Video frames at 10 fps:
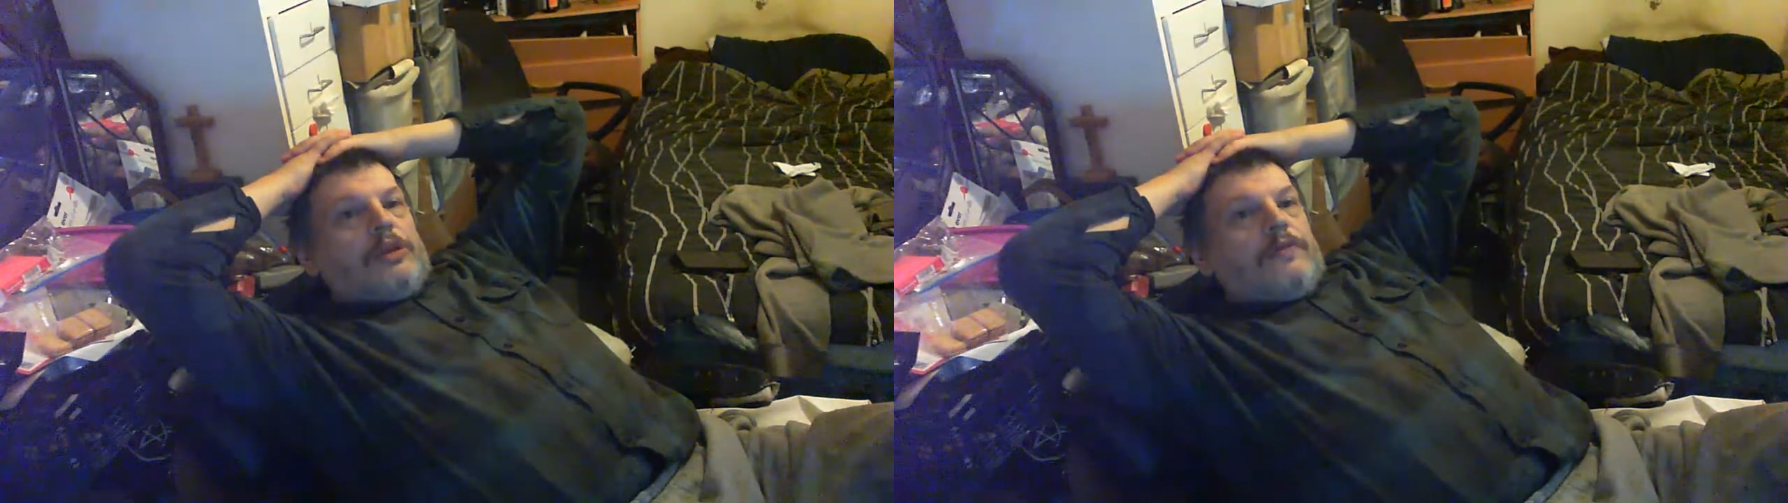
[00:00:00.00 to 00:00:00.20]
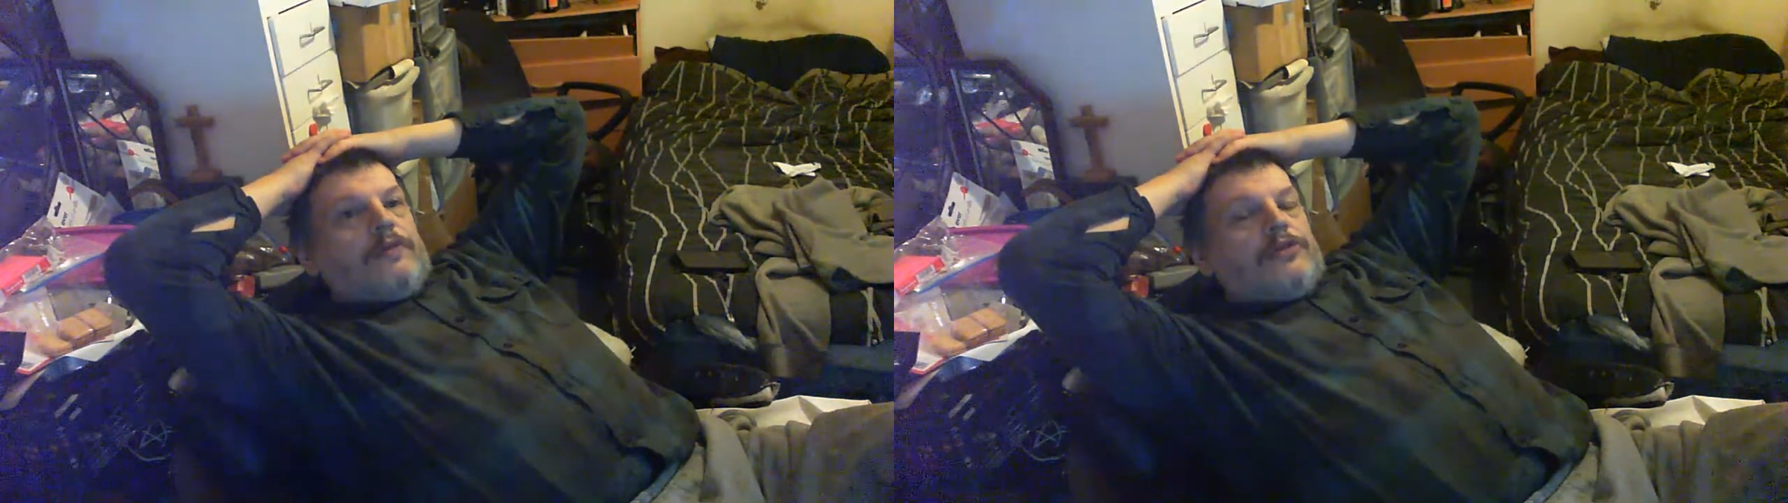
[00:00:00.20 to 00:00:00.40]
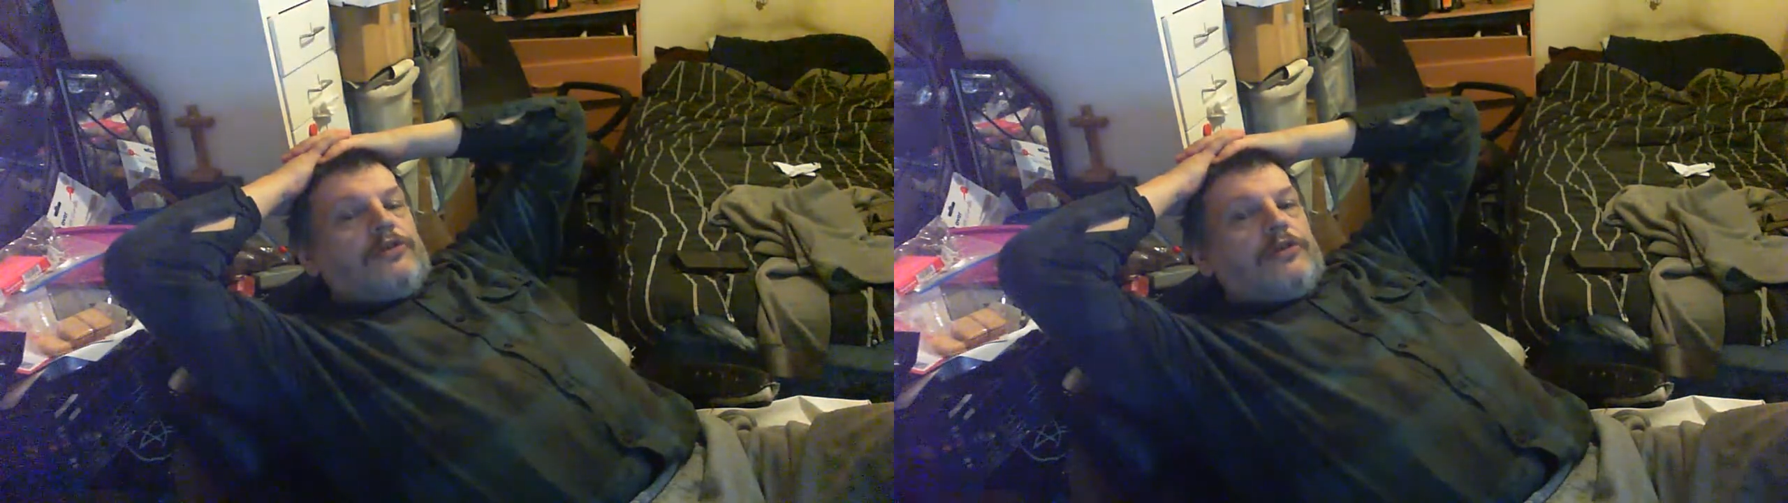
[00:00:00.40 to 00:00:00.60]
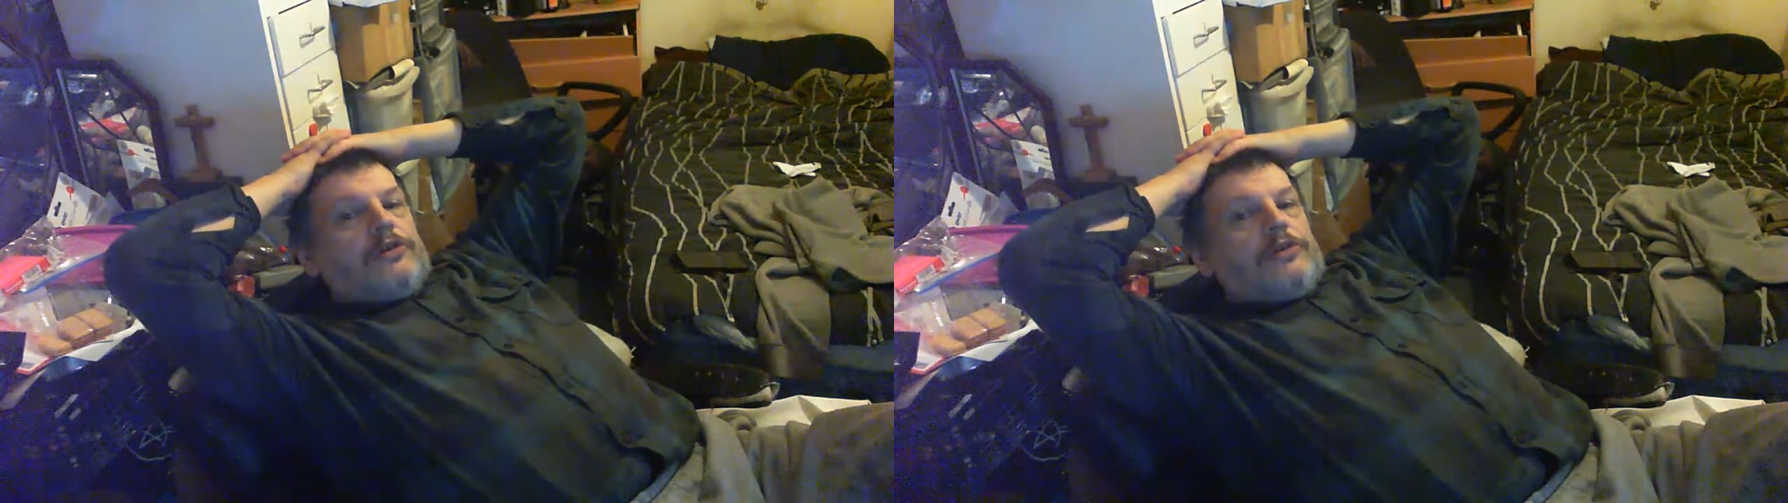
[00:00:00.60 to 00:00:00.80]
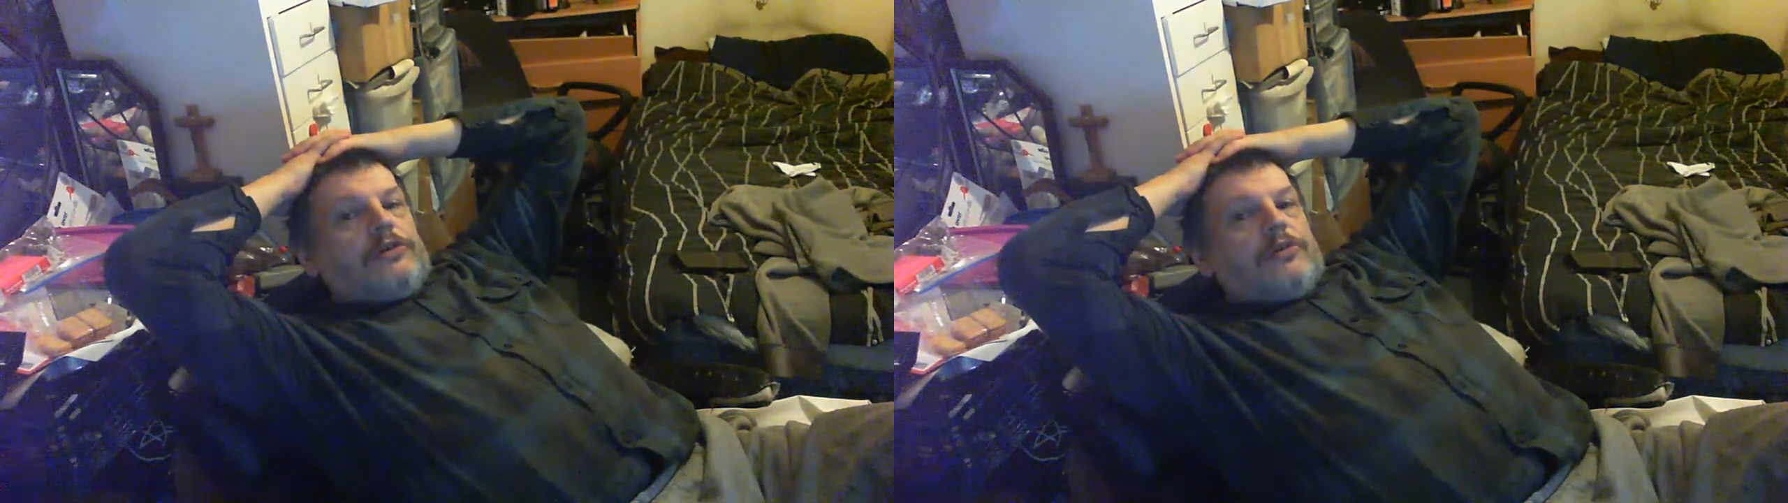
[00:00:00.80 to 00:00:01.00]
if I
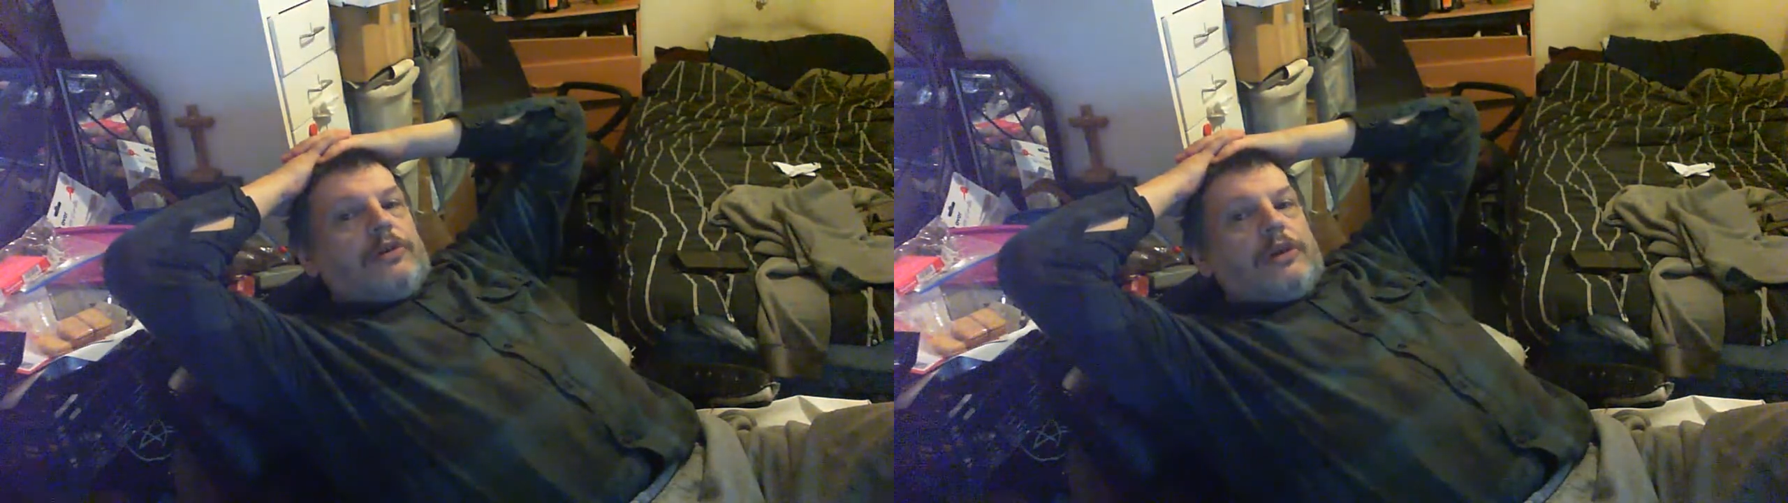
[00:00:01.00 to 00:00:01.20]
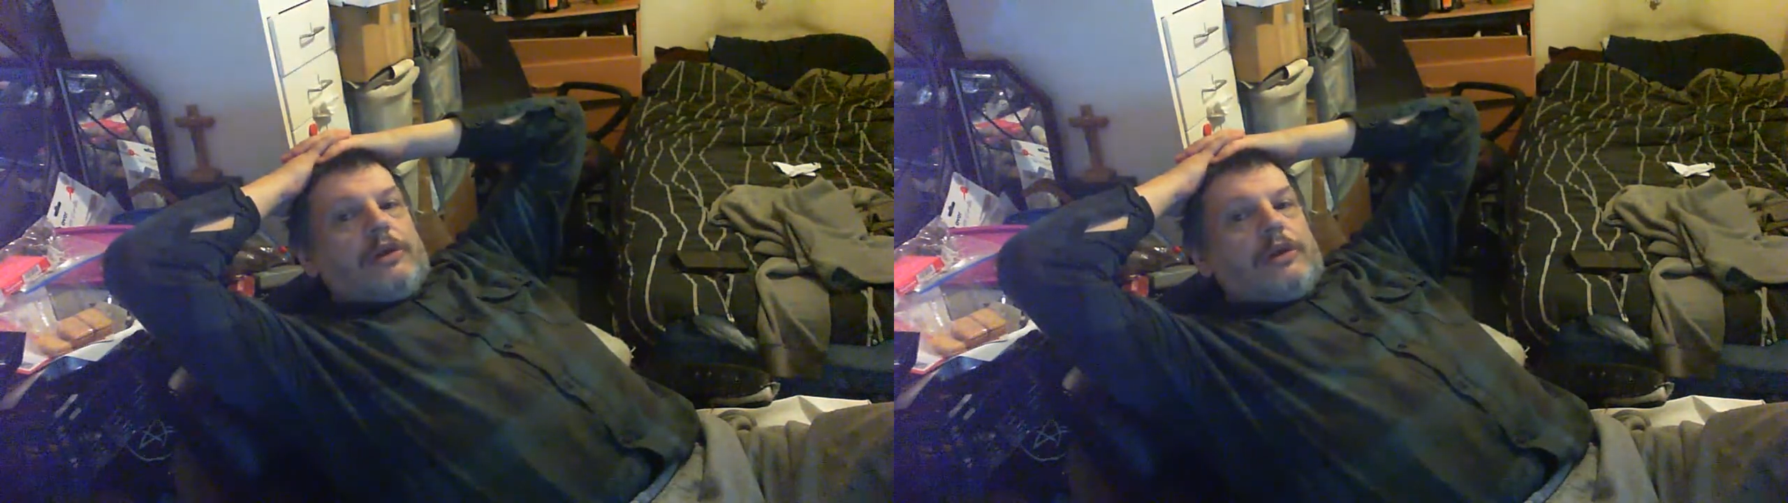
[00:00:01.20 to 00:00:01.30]
decide to do it.